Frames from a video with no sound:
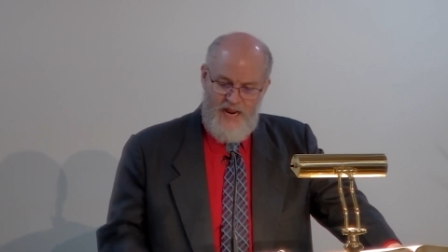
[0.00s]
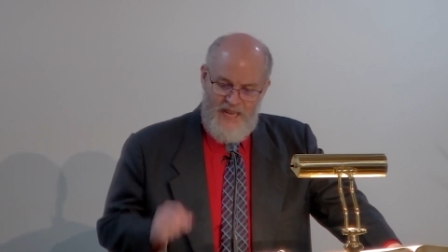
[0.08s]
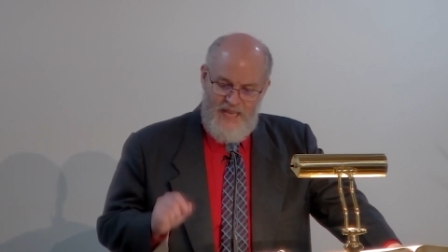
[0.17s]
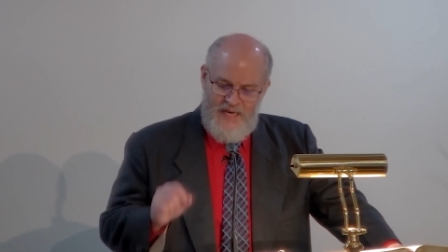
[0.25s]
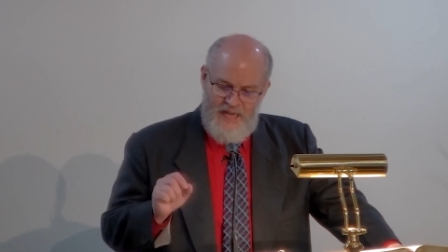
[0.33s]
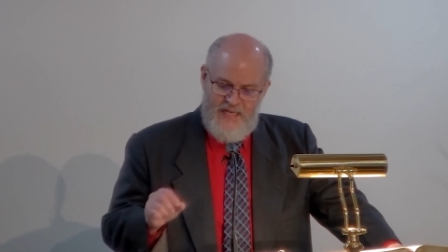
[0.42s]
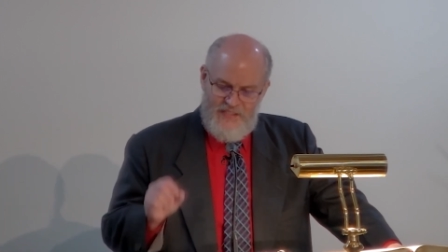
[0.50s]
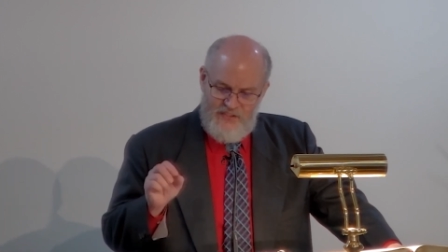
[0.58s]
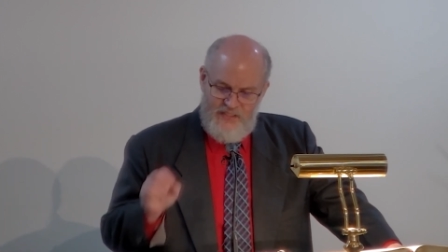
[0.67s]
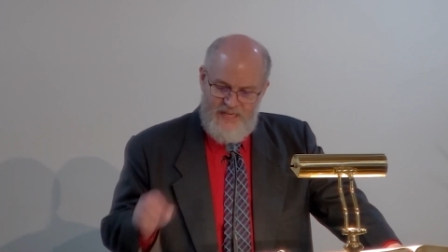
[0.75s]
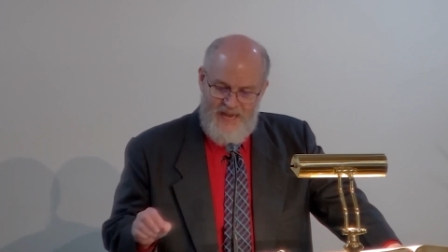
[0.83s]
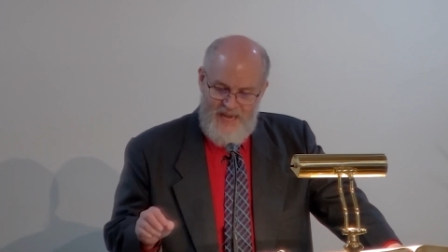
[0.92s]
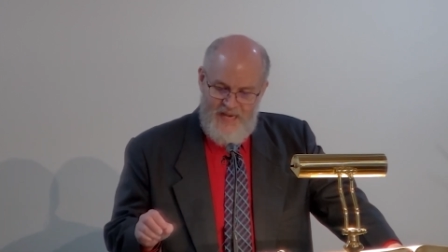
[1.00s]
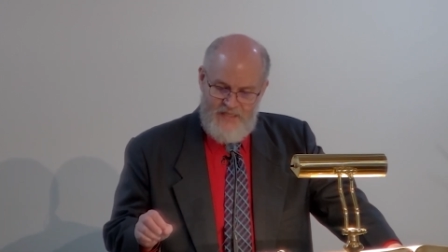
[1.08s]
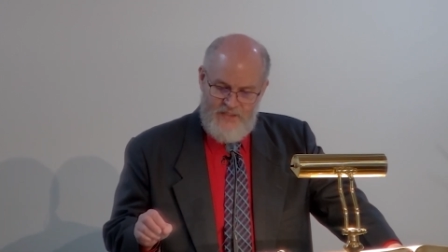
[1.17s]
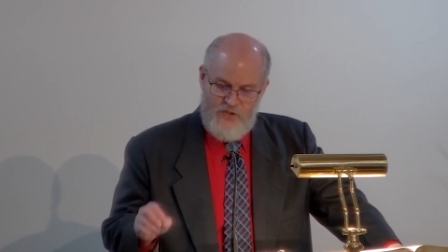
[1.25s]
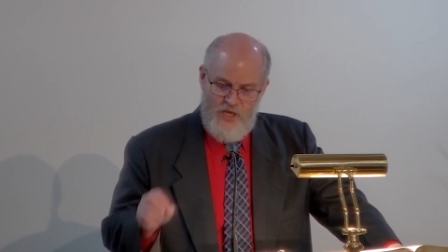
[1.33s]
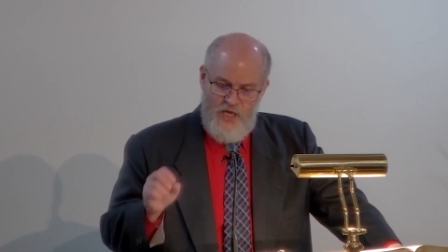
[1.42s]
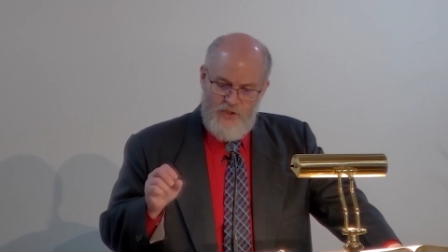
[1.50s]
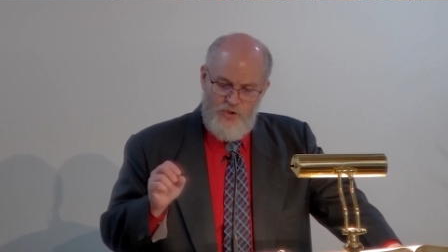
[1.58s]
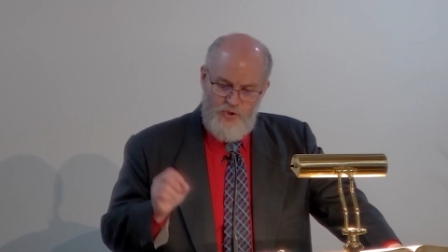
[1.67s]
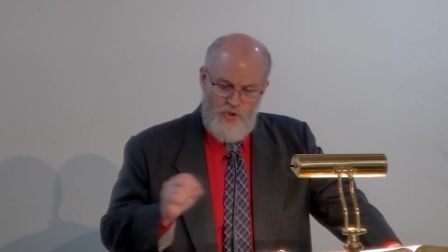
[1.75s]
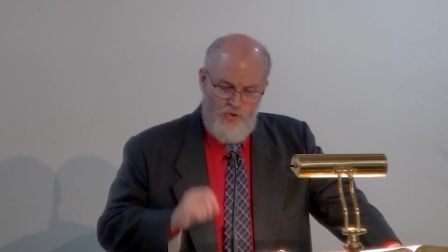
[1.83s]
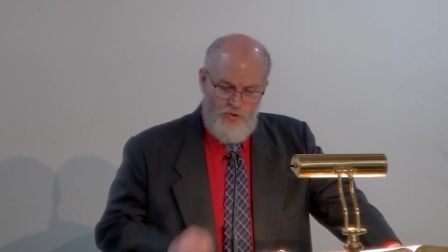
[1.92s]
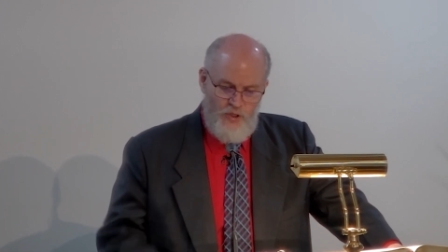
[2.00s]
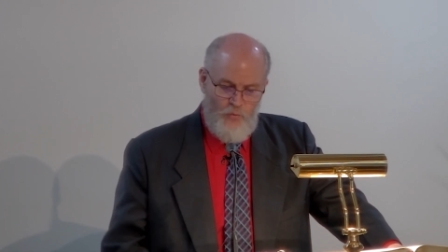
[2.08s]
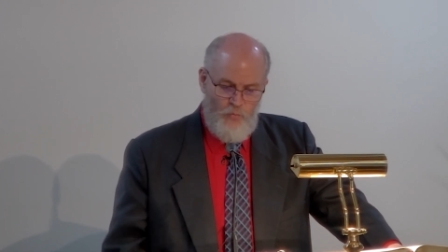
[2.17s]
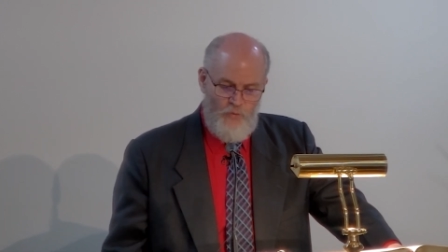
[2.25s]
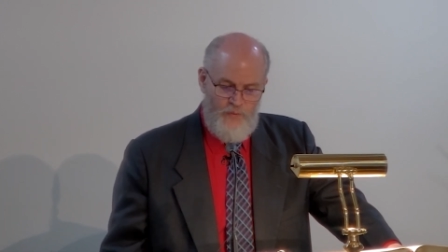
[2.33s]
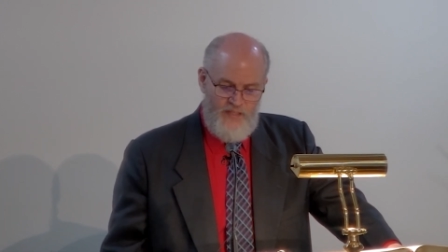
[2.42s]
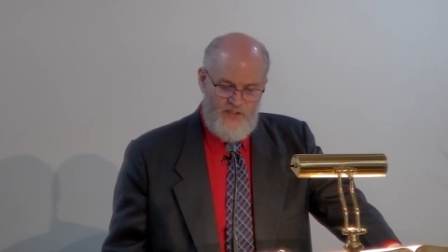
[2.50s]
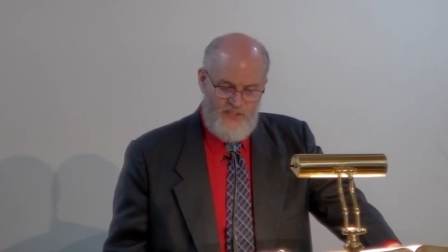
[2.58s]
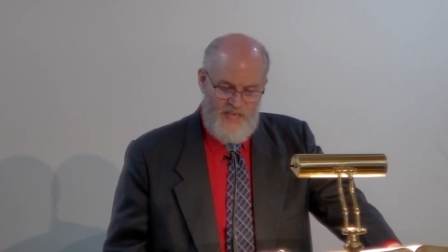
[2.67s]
In his days, Judah will be